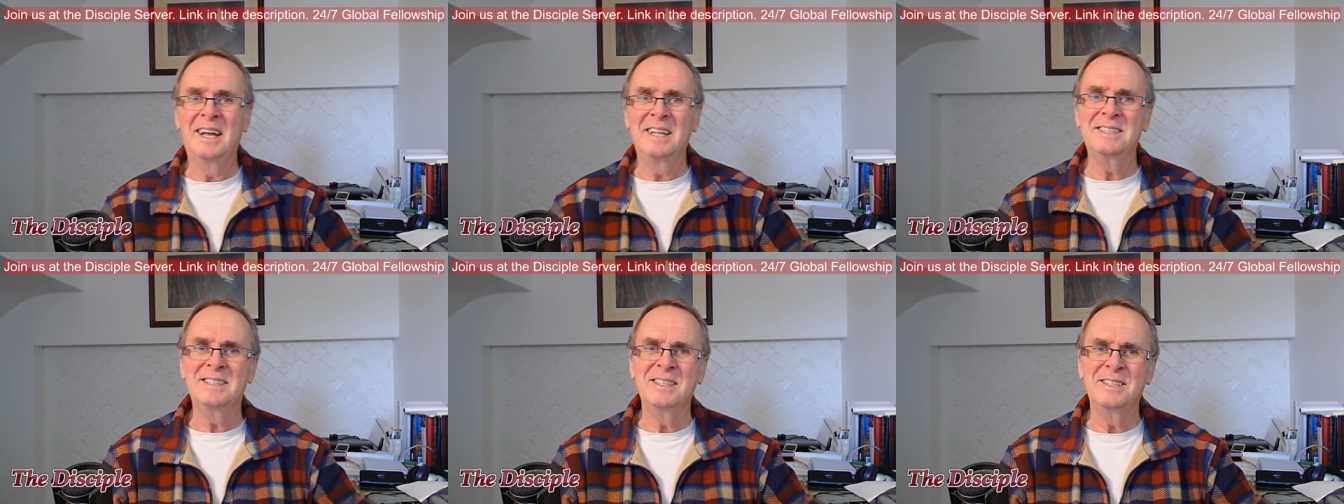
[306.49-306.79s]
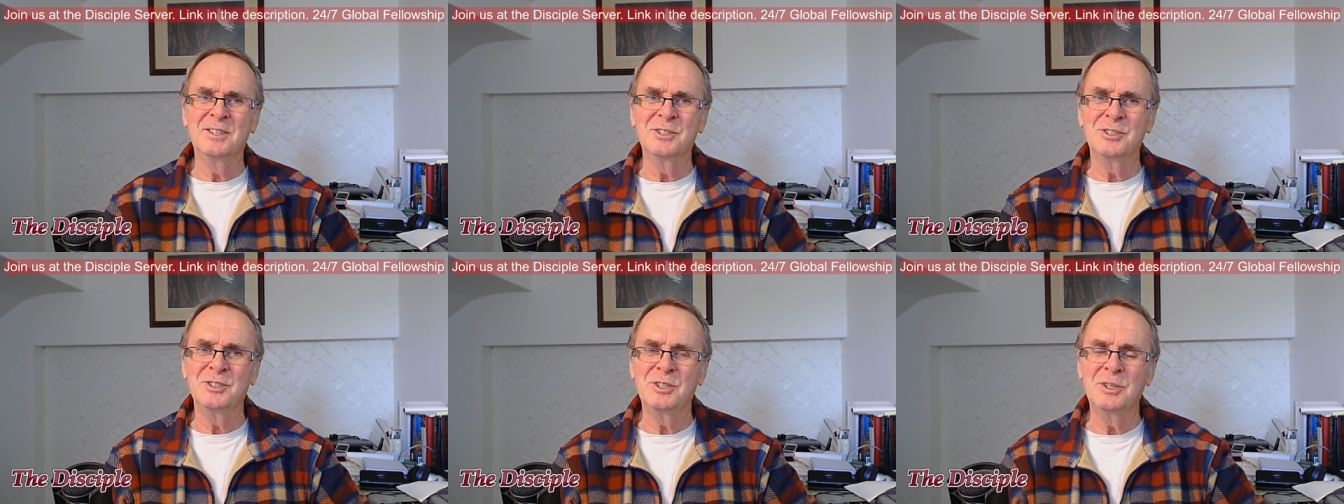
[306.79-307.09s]

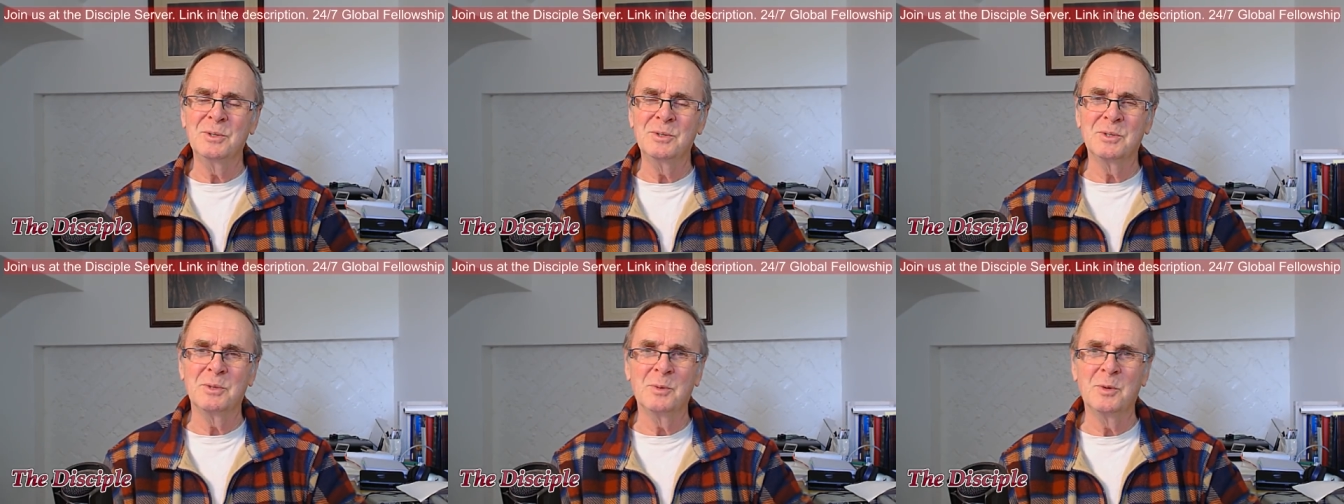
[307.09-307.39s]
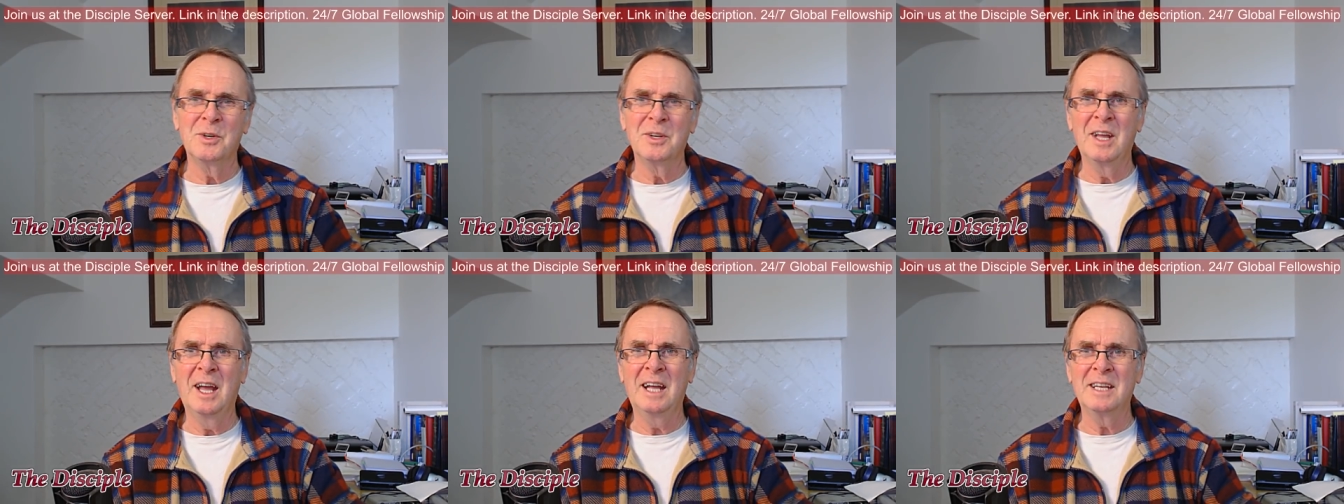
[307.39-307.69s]
And it doesn't use
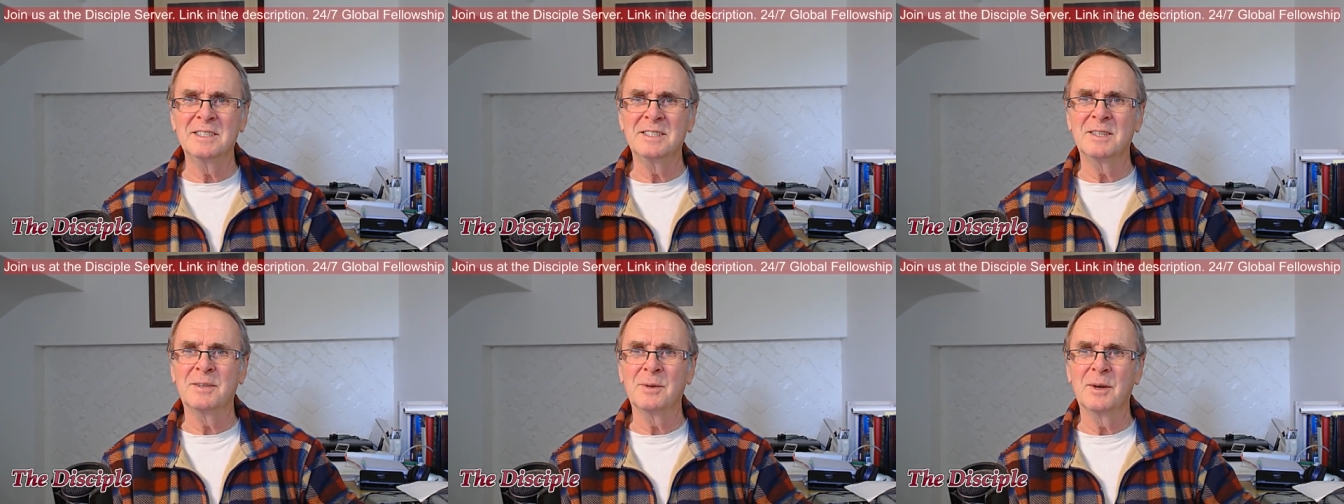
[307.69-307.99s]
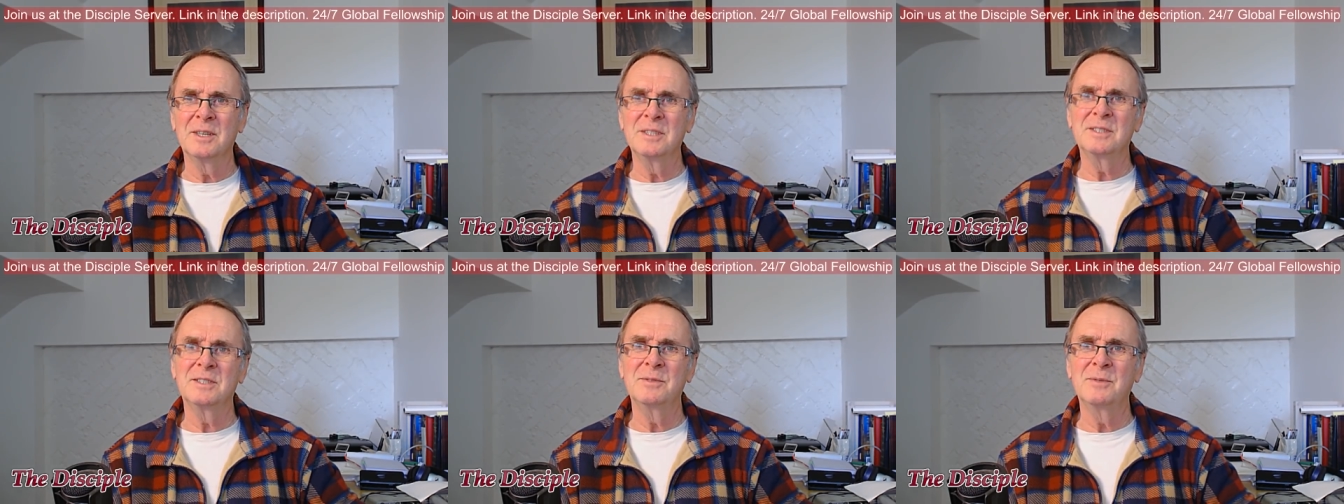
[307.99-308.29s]
the word
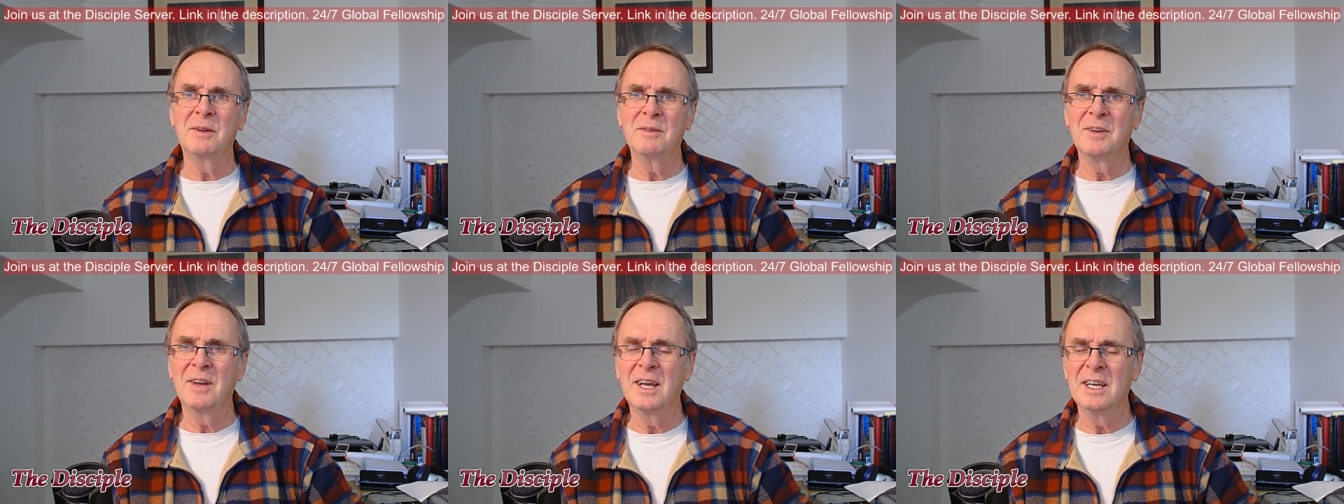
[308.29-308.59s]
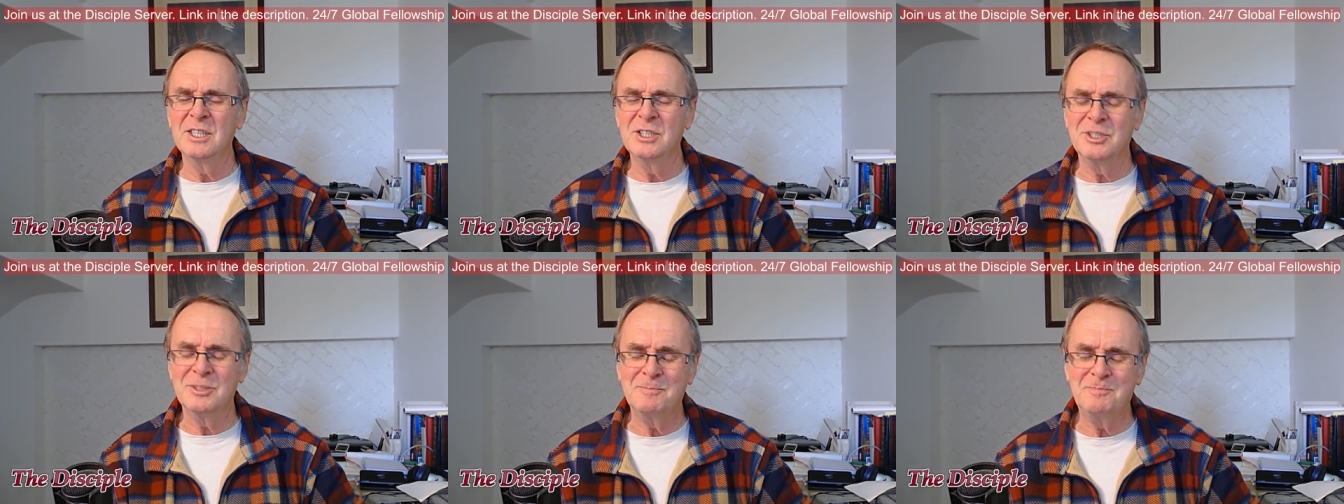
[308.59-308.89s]
antichrist in
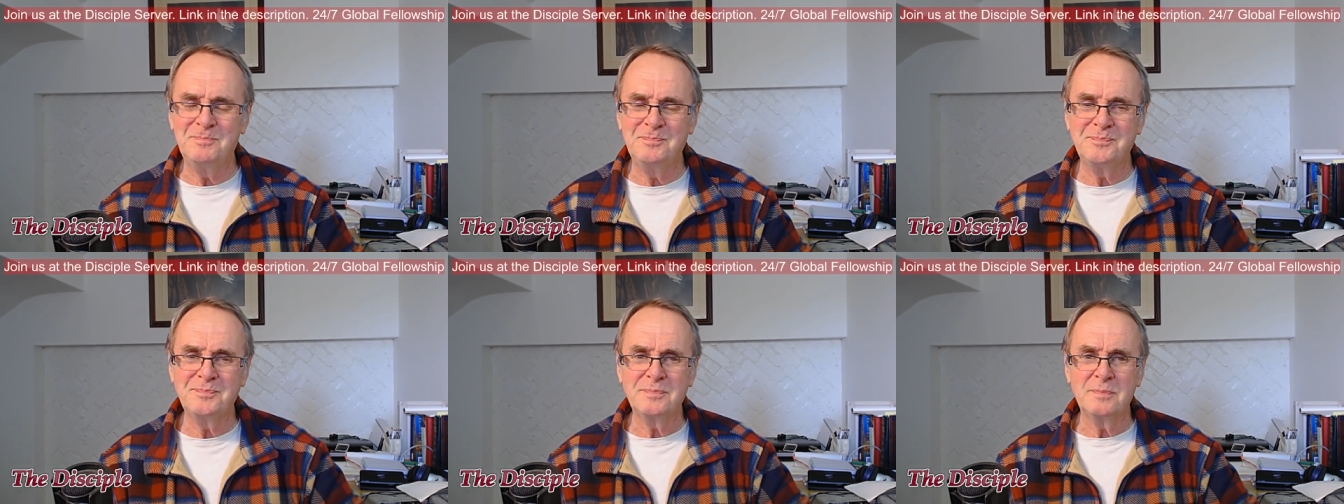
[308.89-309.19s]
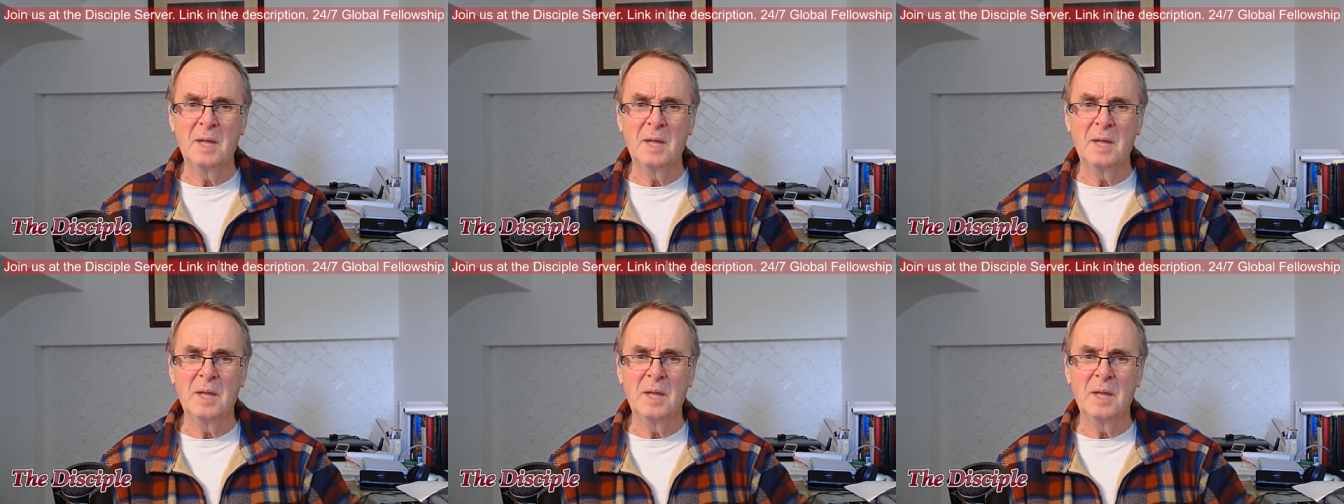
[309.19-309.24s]
Revelation.